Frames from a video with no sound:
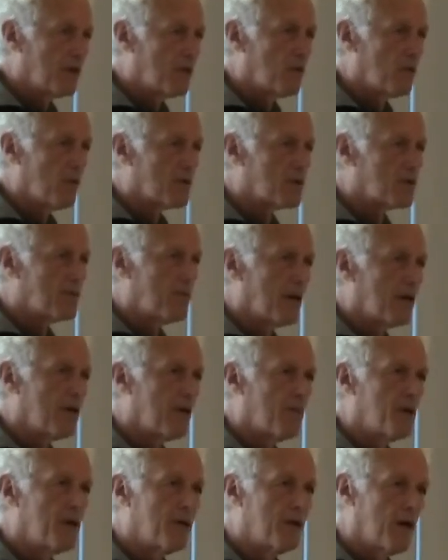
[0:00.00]
it works better,
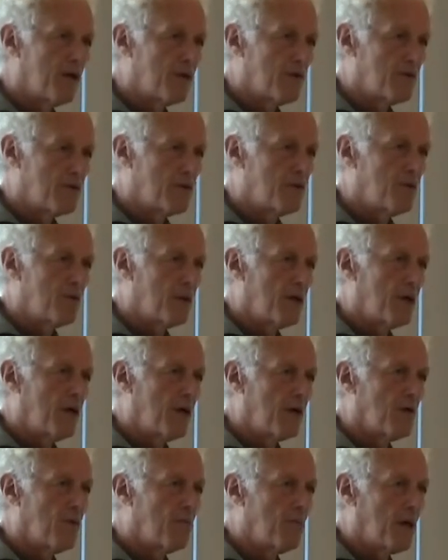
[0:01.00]
but others do it
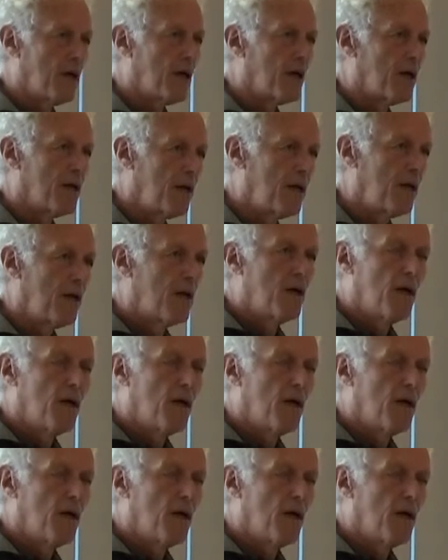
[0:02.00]
incrementally.